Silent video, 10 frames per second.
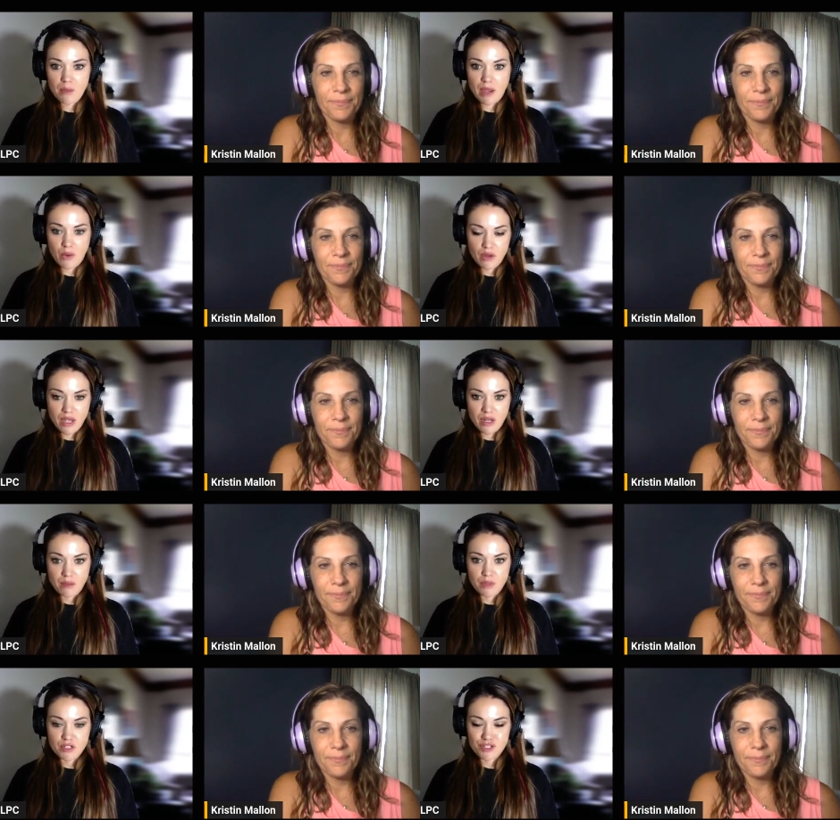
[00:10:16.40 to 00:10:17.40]
Speaker 1: buy
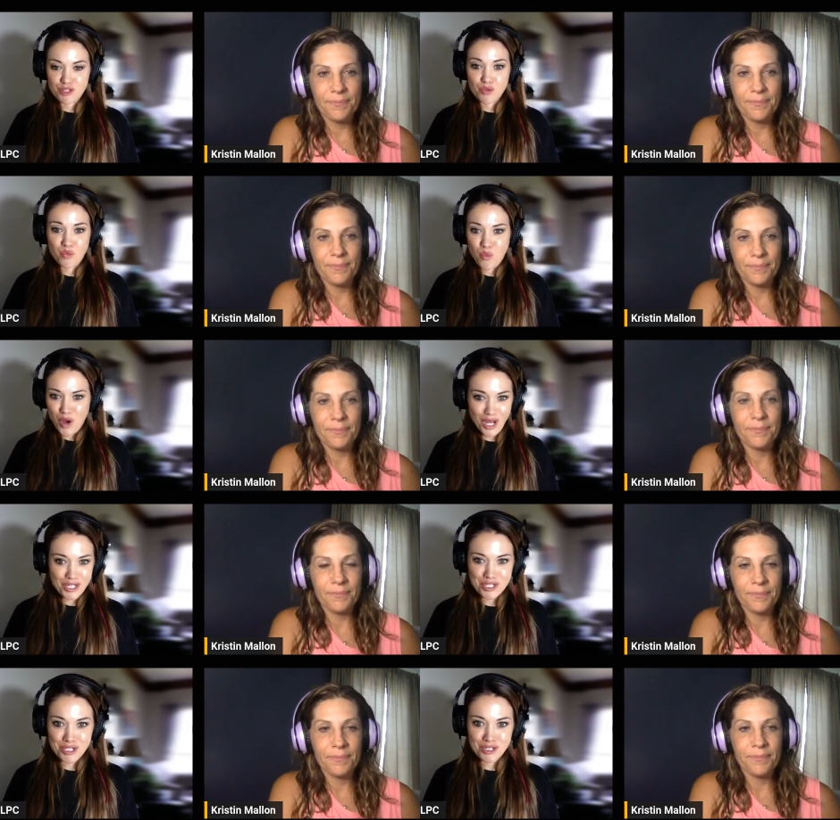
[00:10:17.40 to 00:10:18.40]
organic, but just to
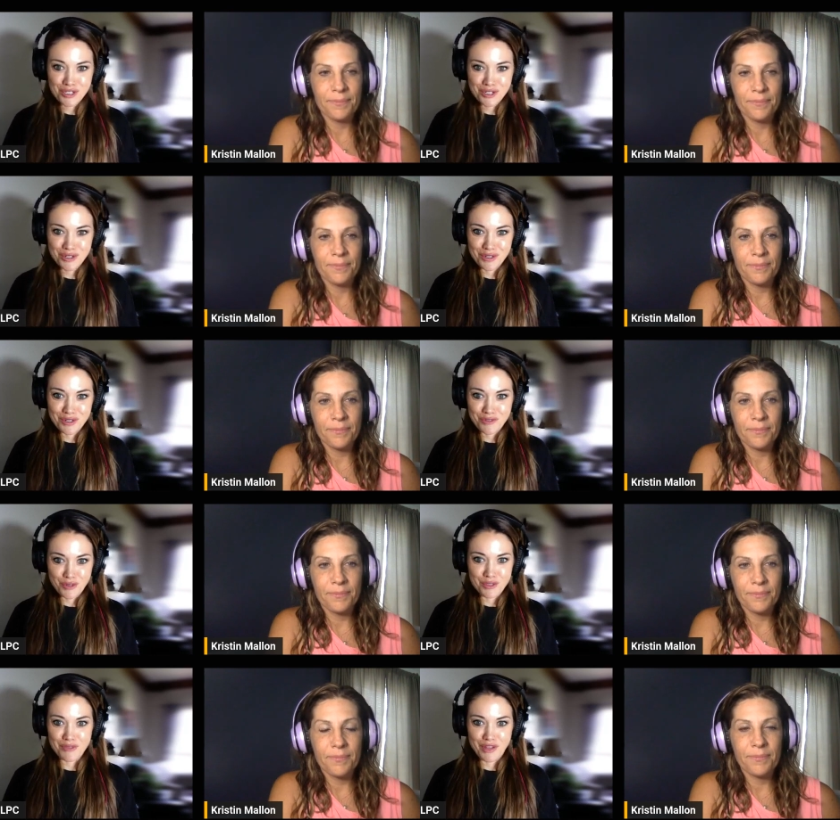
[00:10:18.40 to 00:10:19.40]
wash your
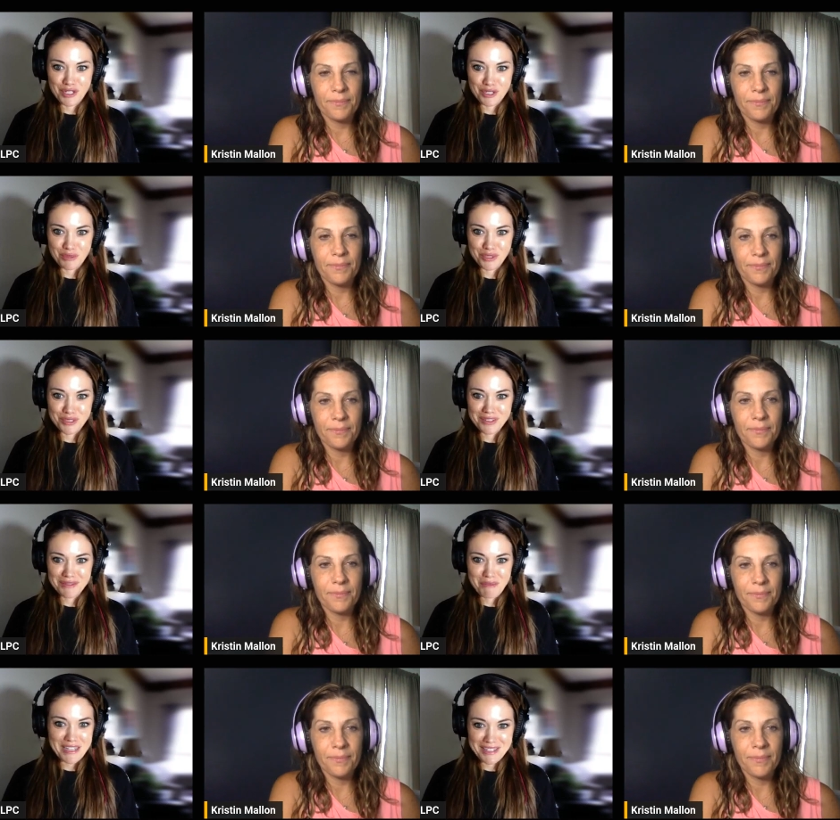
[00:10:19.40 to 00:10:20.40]
fruits and vegetables?
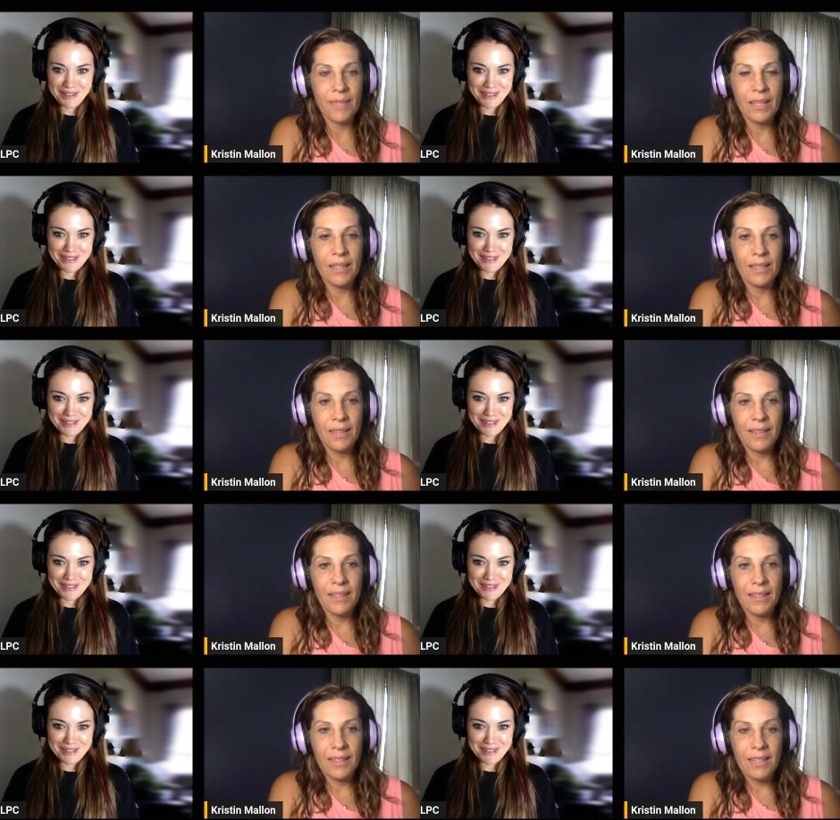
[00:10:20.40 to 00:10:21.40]
may sound like a silly
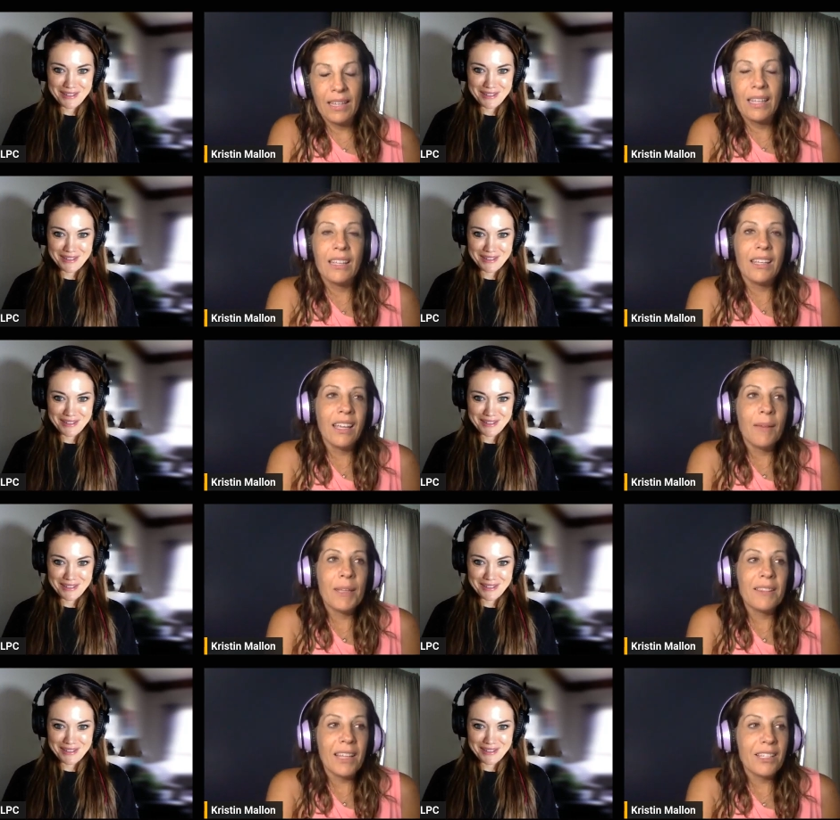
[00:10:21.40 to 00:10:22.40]
question, but why is that yeah,
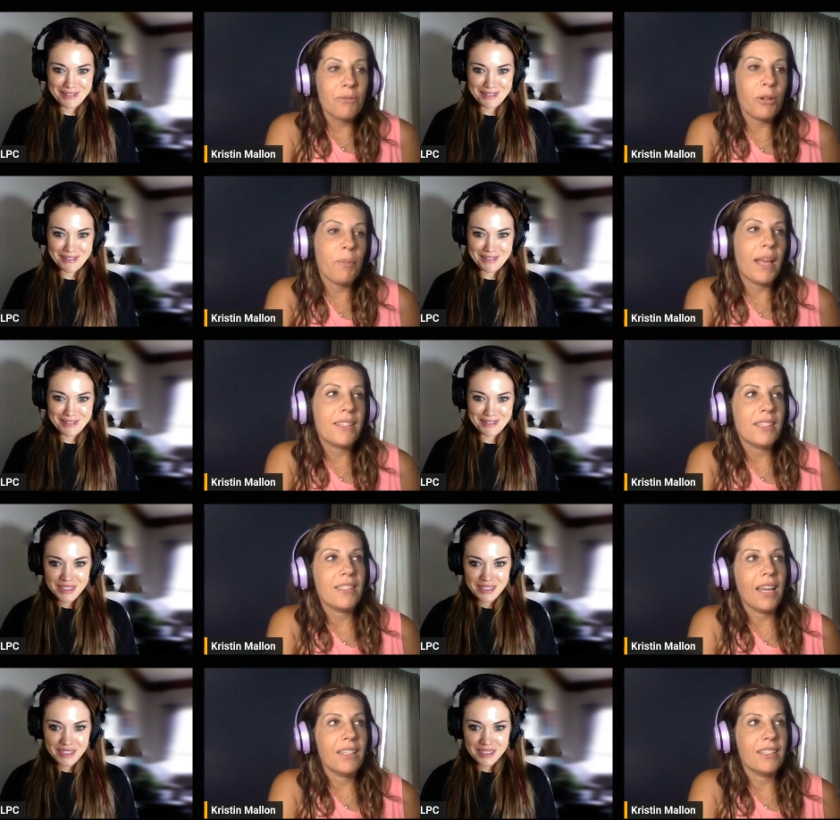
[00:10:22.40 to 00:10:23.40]
important?
Speaker 2: that's where
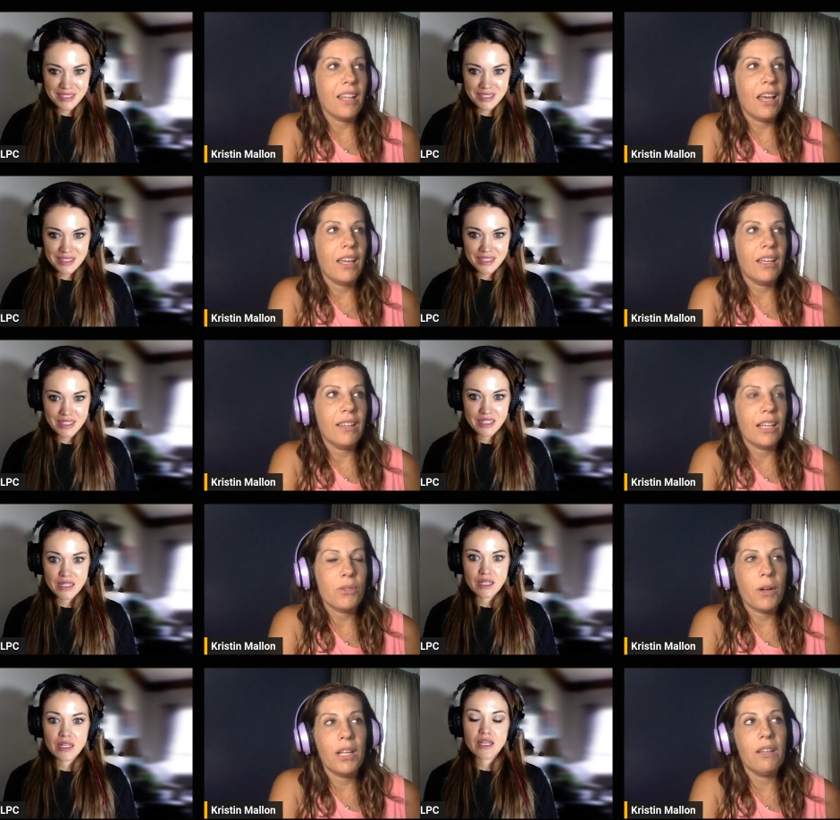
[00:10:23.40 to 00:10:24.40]
pesticides lie, and
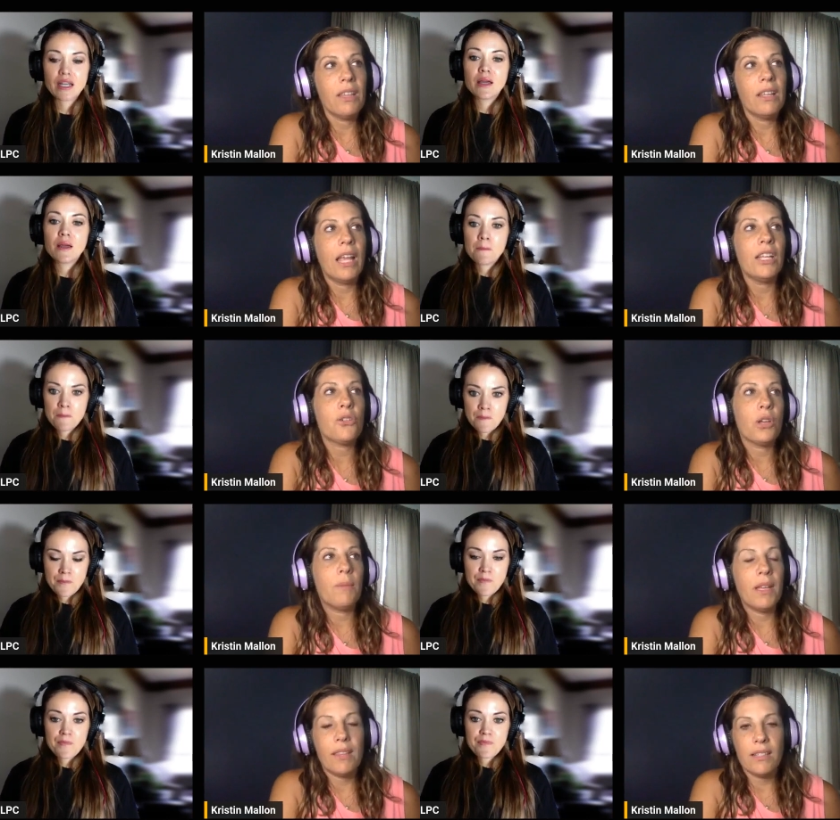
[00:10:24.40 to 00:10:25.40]
that's where anything, any
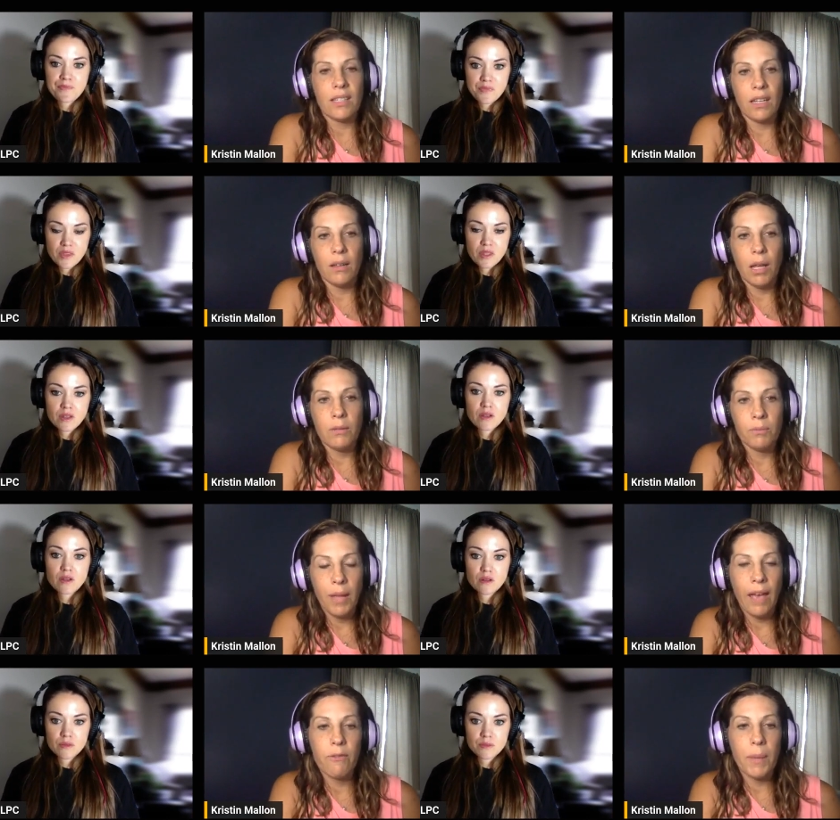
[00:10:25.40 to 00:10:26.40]
treatment that's going to
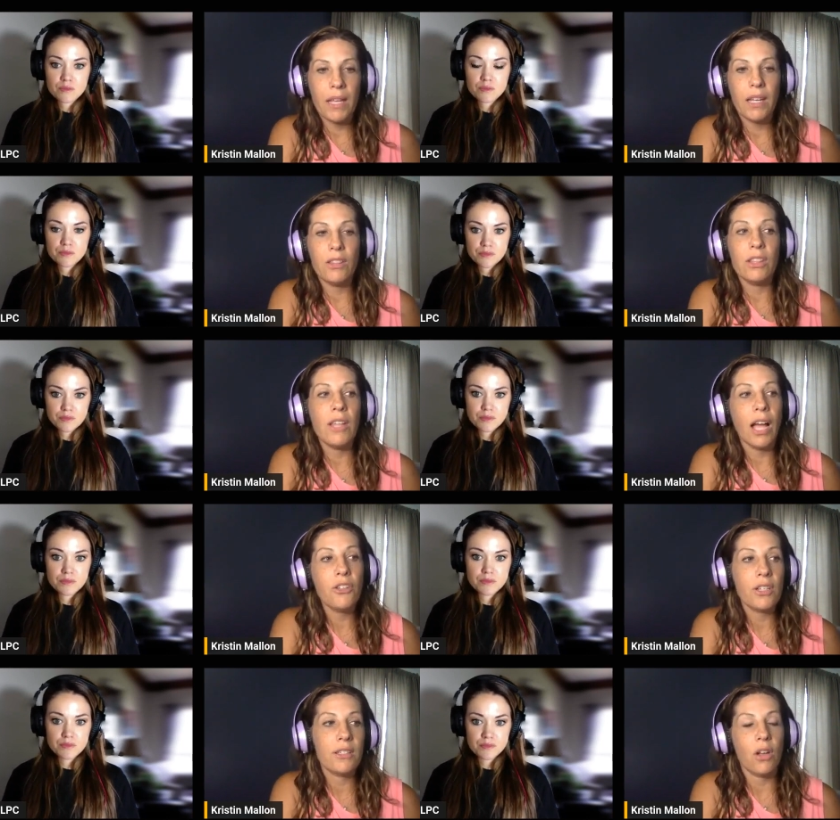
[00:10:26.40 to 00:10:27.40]
have been in
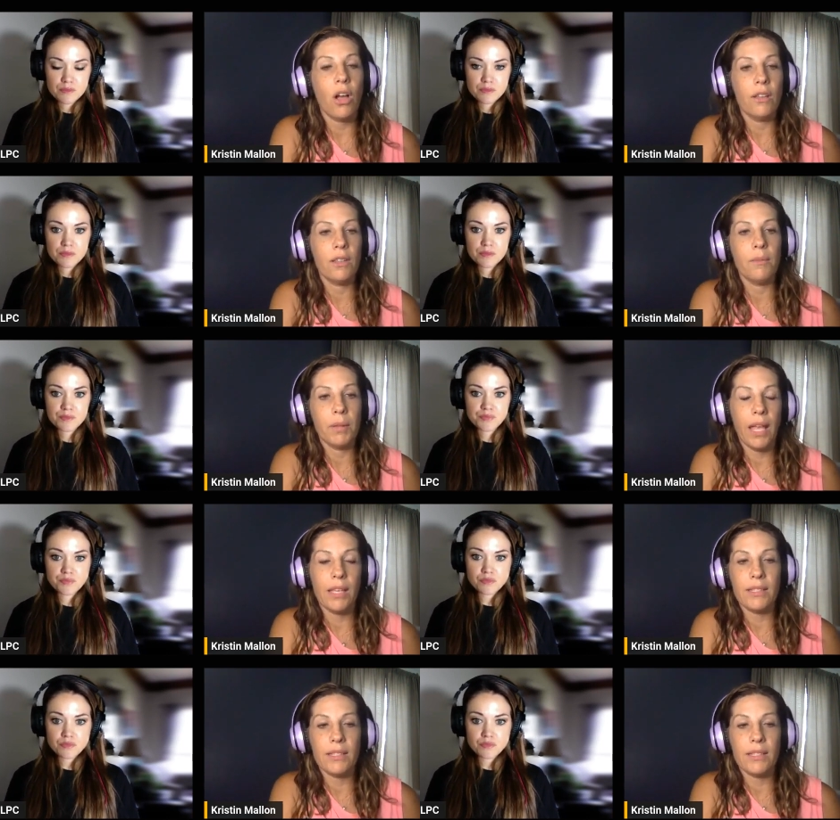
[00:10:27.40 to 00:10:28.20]
not just on the plant